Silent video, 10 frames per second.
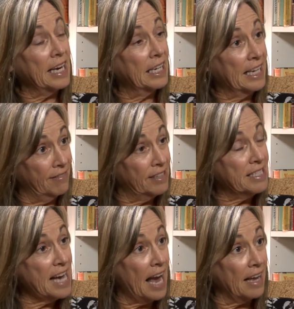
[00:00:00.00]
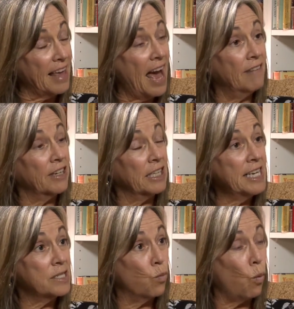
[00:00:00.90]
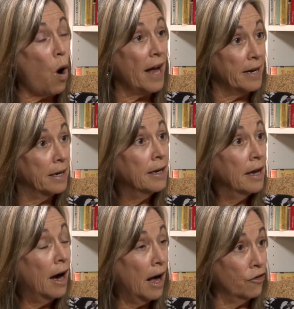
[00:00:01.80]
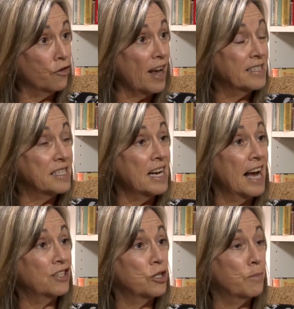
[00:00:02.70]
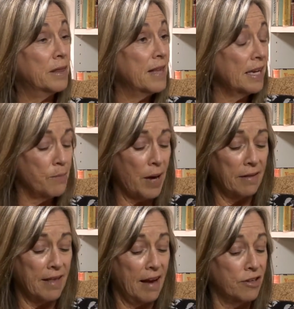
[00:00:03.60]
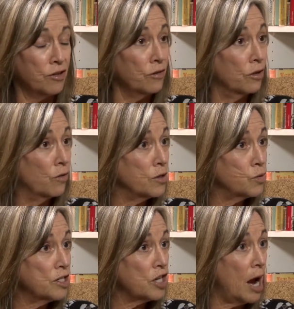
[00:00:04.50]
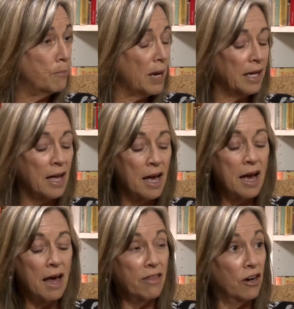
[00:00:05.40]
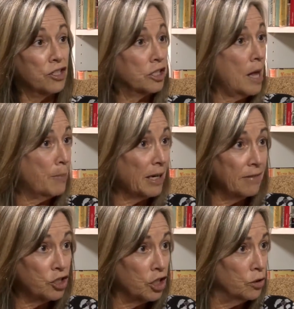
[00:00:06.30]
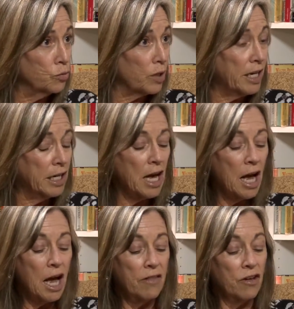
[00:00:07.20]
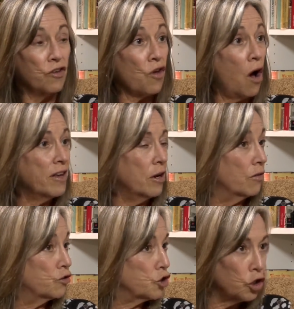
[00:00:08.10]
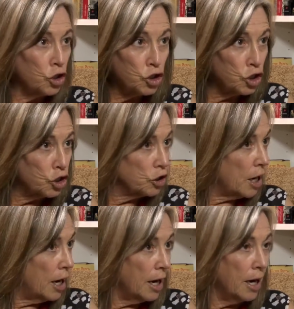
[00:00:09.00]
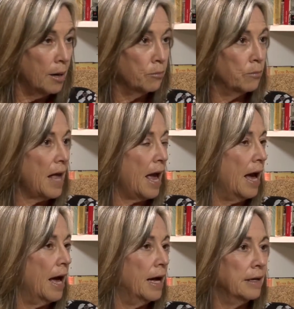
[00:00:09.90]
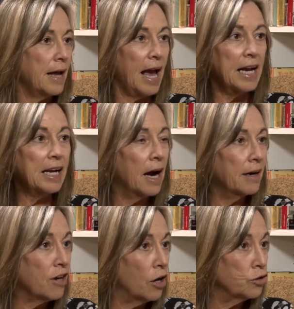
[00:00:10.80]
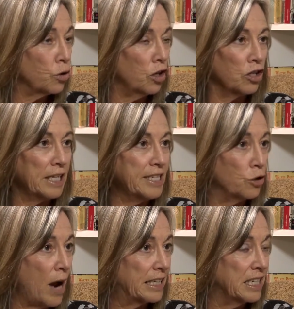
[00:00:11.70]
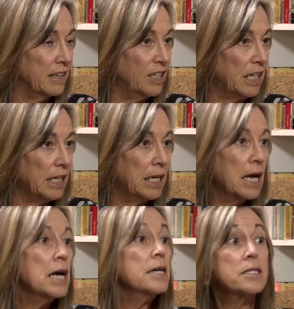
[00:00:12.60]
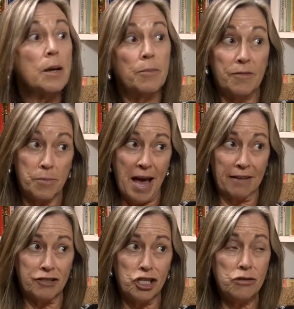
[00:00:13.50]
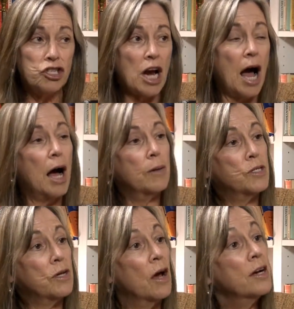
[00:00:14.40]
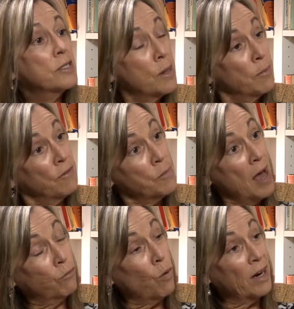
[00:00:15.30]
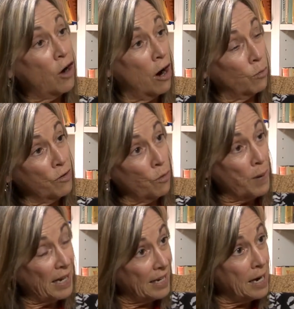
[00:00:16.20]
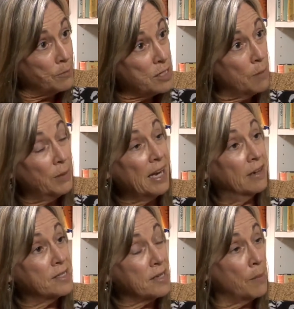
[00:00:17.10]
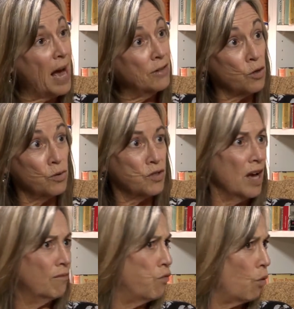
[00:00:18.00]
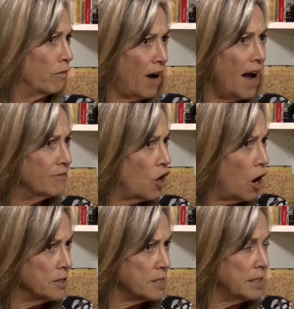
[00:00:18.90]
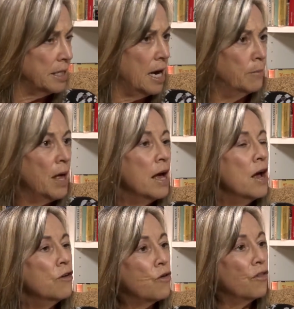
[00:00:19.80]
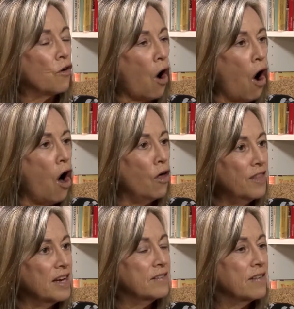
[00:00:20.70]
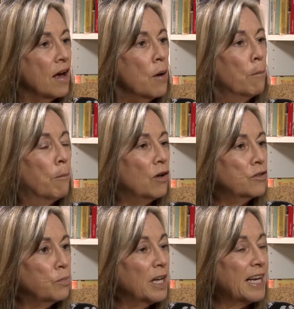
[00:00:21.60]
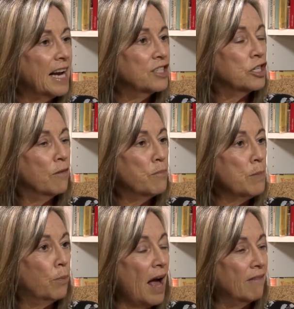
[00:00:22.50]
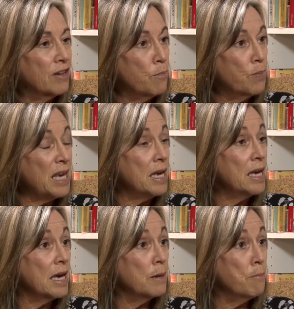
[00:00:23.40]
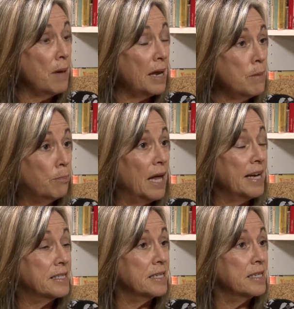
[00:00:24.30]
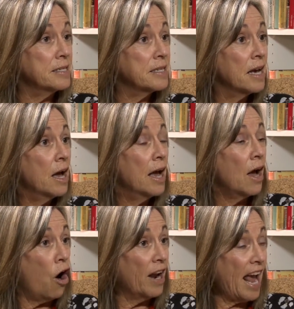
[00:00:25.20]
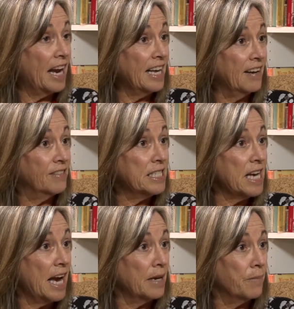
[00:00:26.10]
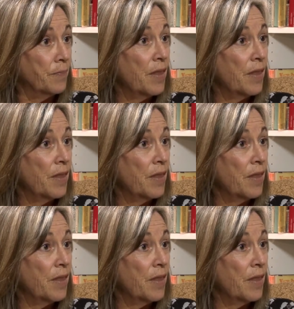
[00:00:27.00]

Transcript: in a given day. They have at least one other destination, but think about it. They have to do the grocery shopping, they're schlepping of children, there's all, you know, church um, and any kind of cultural or leisure activity. Some of them have two jobs, some of them have one car where they're picking picking up somebody else. Some households have four or five cars in them. So they're all this multiplication of people having to be in many places on any given day.